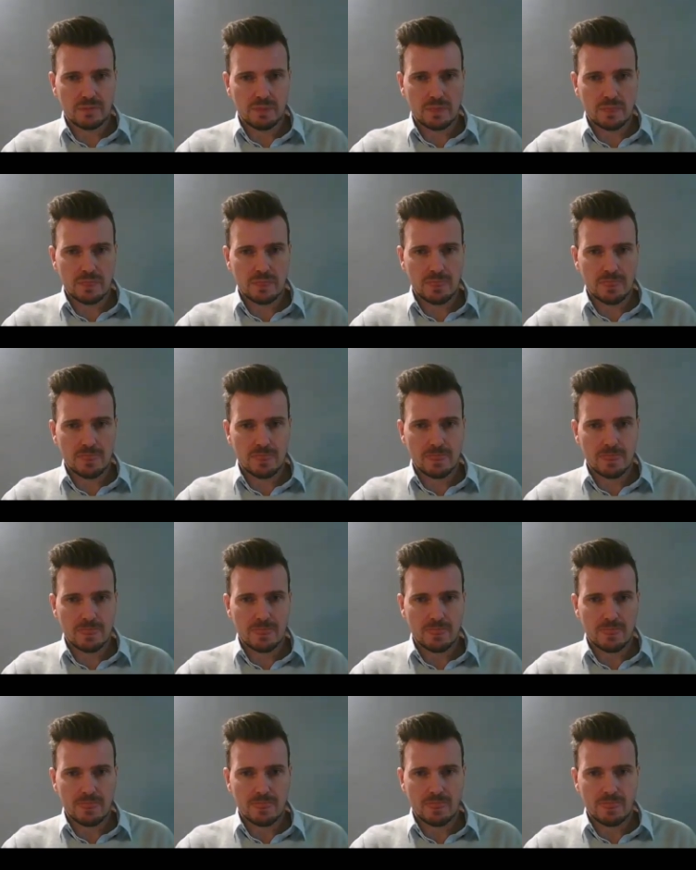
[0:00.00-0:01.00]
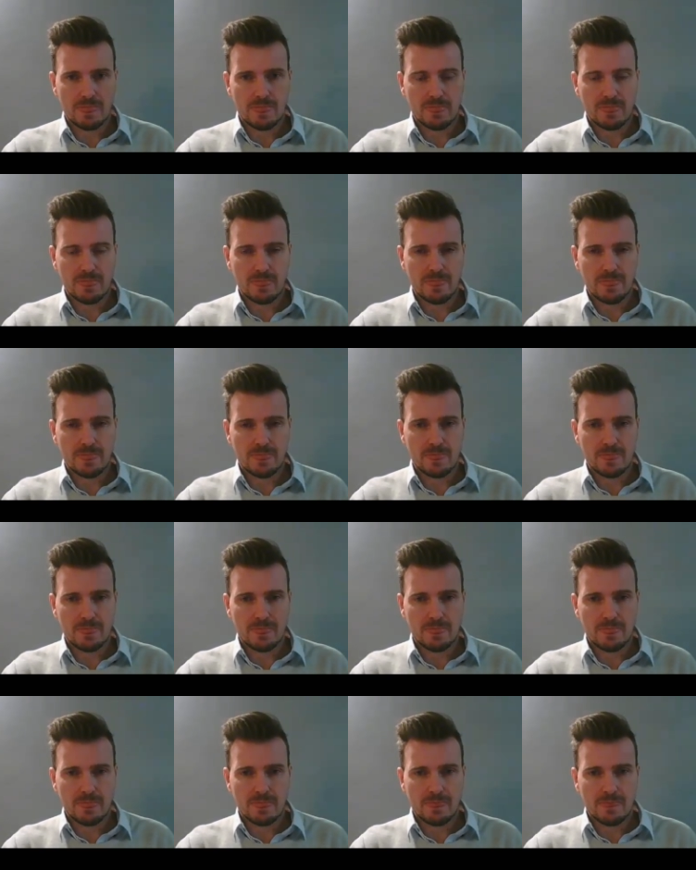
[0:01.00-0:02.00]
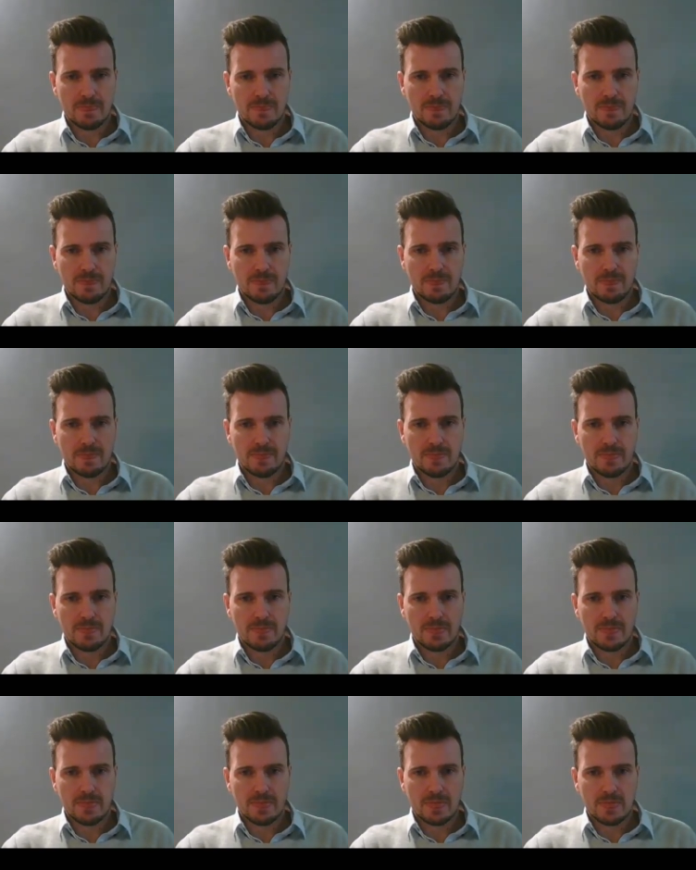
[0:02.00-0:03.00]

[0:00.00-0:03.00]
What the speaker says: Nobody speaks.